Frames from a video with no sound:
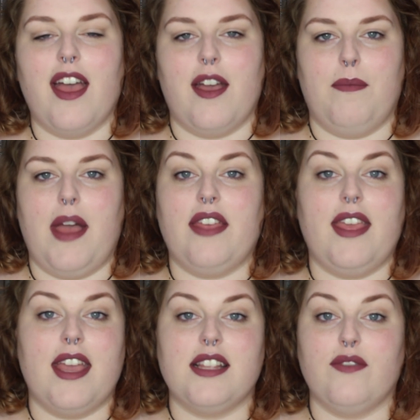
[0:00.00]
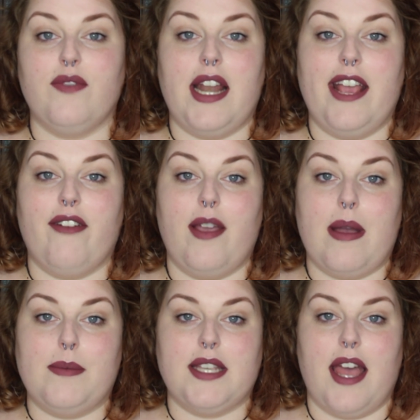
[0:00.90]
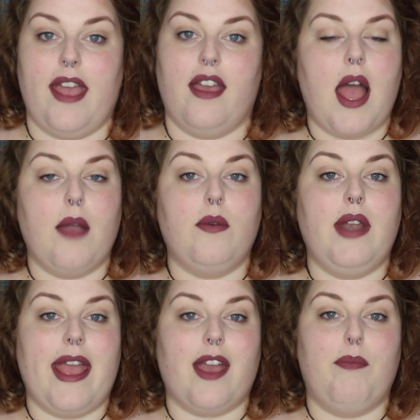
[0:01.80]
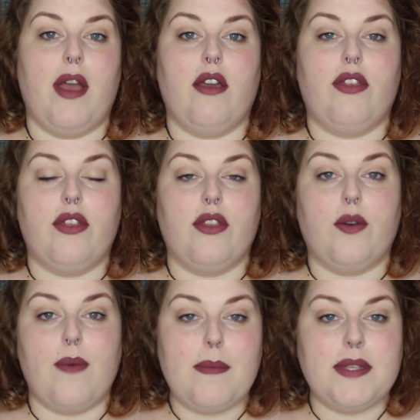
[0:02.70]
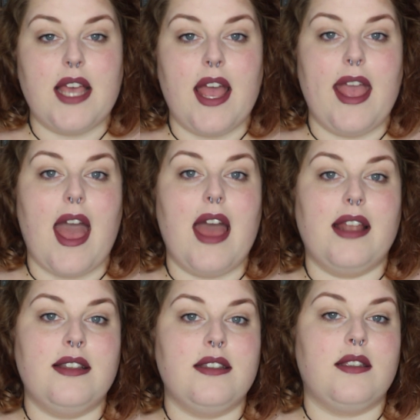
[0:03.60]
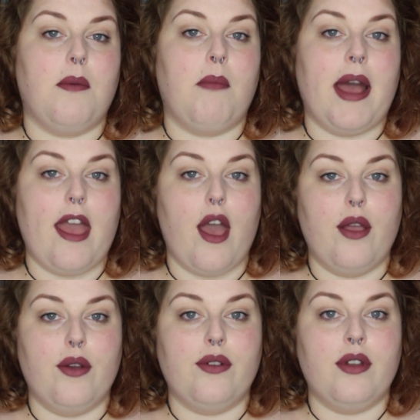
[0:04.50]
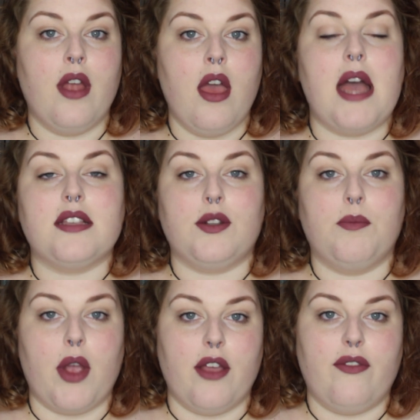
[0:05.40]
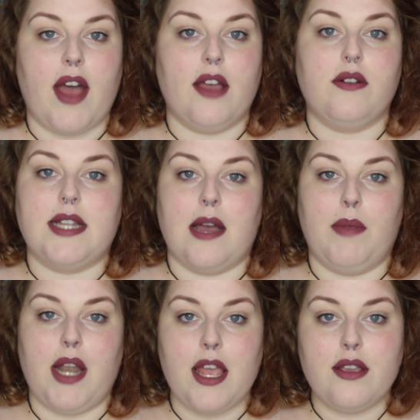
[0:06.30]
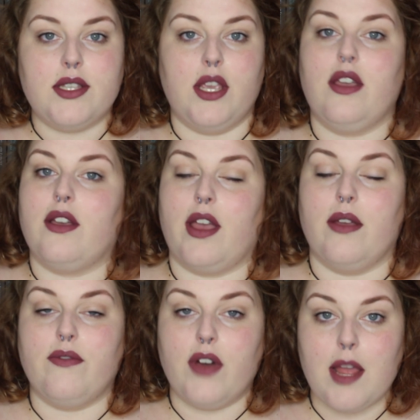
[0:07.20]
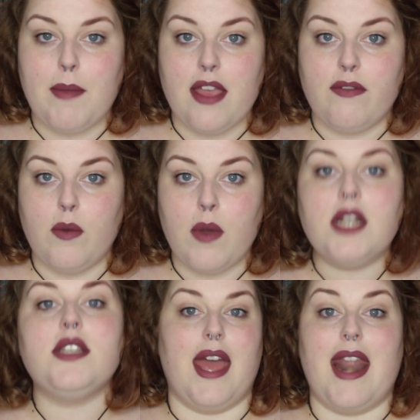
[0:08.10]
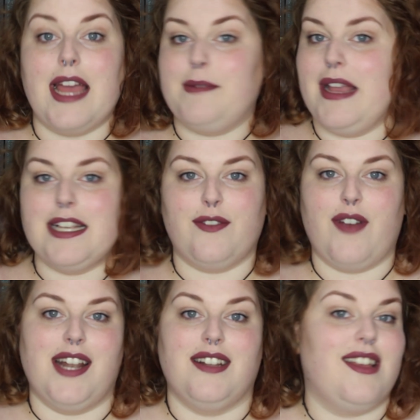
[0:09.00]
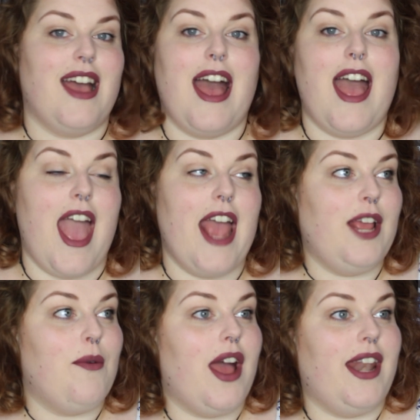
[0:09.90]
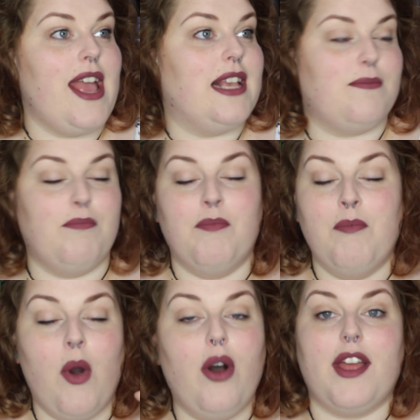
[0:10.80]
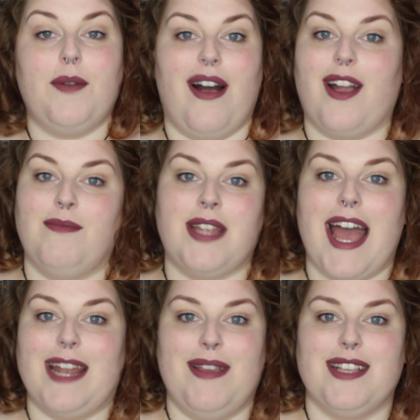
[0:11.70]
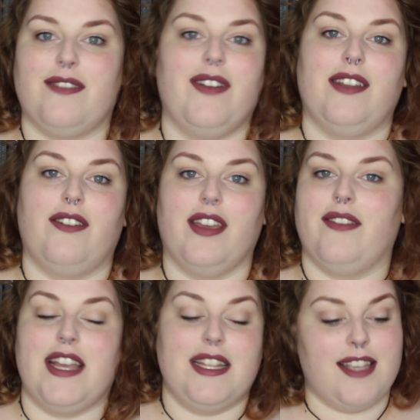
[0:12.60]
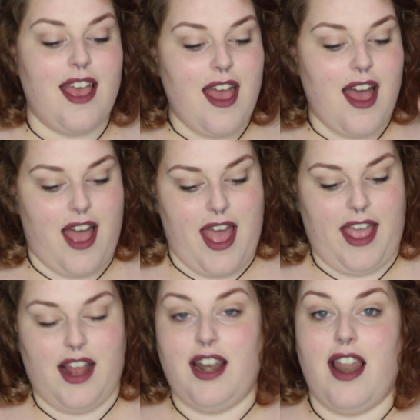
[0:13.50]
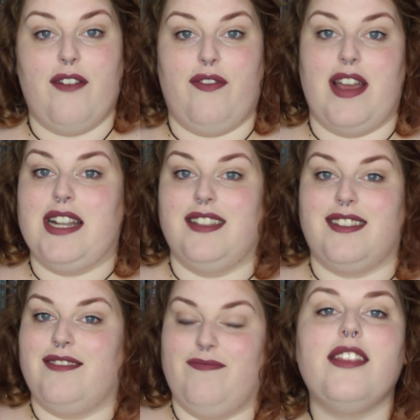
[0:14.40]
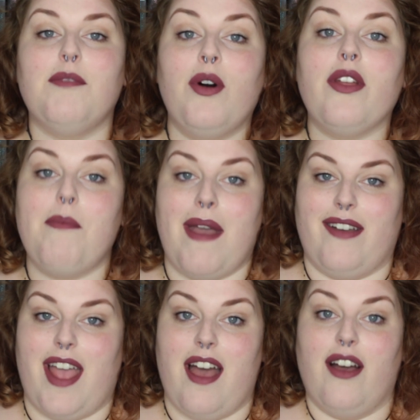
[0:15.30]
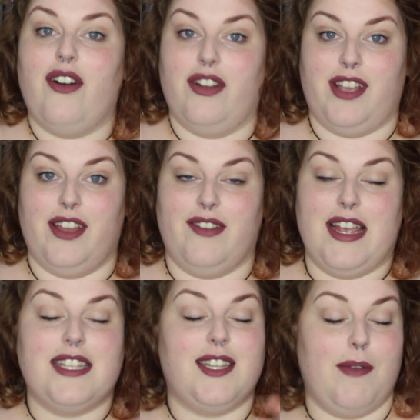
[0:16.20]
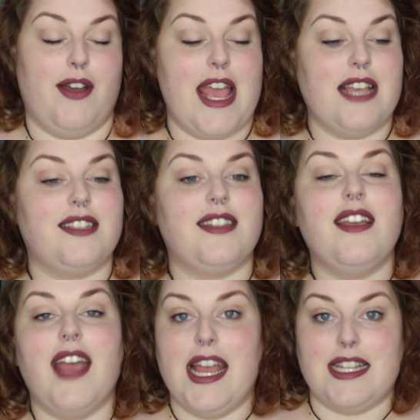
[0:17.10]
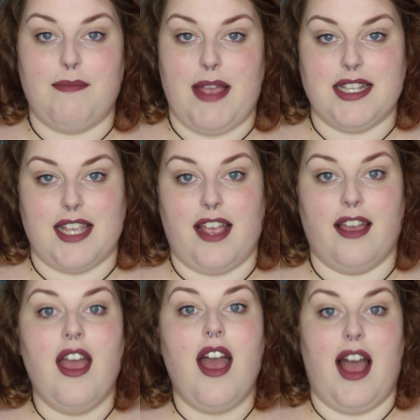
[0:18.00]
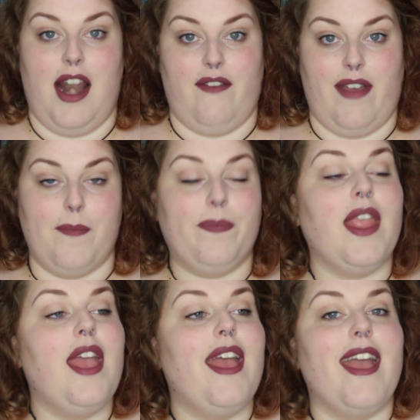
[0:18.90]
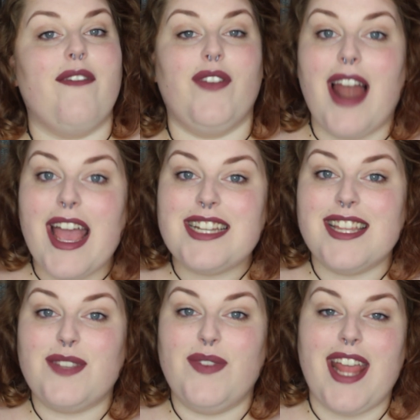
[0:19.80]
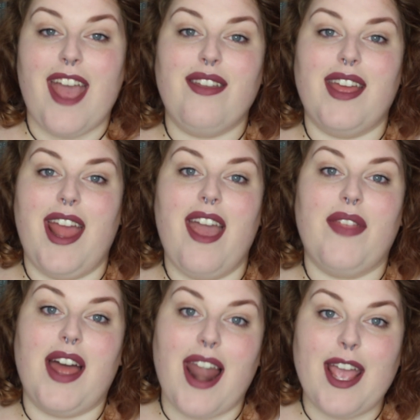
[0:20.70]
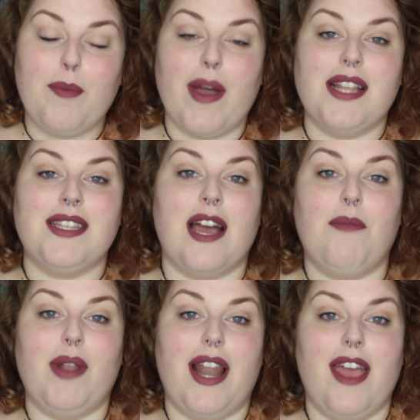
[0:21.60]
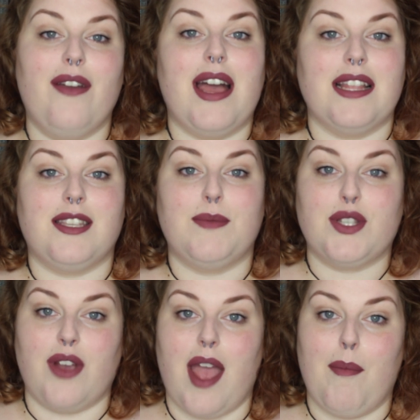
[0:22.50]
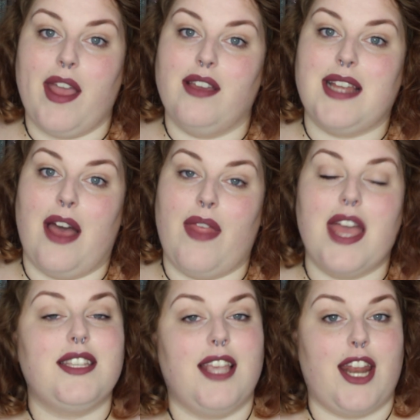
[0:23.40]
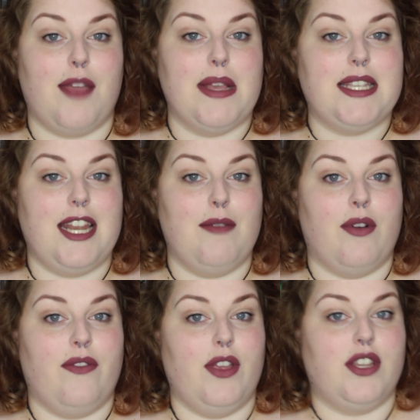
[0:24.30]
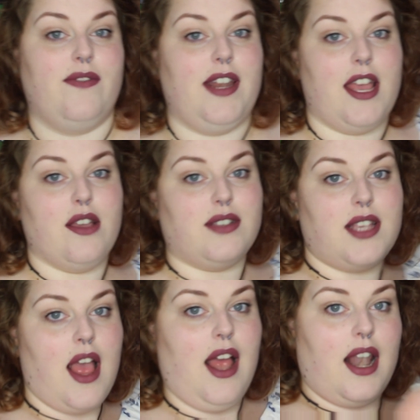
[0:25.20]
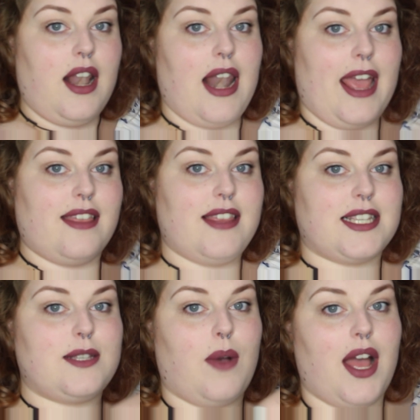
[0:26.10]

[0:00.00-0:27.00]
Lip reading: I think it's a really great website. I will link both the website and my own personal profile down below, so you can go and follow me if you want, and add me as a friend. Anyone is more than welcome to add me as a friend on Goodreads. I love friends. The more the merrier on Goodreads, to be honest. It's amazing. I love it. If you liked this video, then hit that like button down below and subscribe while you're down there so you don't miss any more future videos like this